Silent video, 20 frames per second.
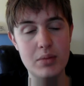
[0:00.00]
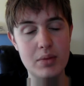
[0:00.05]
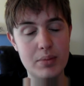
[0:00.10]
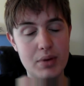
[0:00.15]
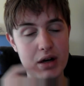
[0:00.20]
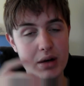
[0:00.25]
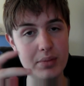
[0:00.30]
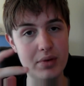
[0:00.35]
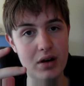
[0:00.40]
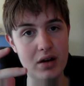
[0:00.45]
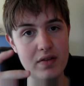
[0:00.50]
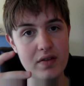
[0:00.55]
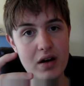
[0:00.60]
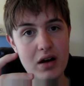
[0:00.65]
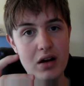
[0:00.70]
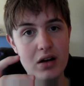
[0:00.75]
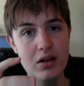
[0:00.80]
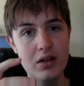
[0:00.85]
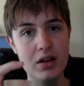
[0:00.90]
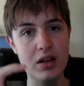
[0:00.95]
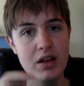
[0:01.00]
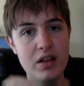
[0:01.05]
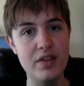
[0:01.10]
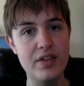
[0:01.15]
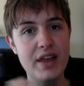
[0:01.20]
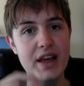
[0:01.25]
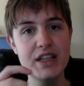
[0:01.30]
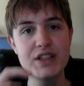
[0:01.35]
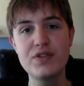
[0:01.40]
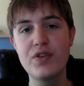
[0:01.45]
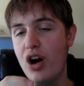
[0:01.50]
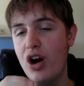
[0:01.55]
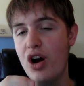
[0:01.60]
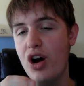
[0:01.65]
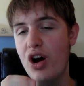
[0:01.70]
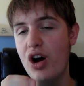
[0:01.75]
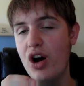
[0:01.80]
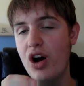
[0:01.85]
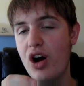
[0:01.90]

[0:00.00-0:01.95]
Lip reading: But above all, thanks for-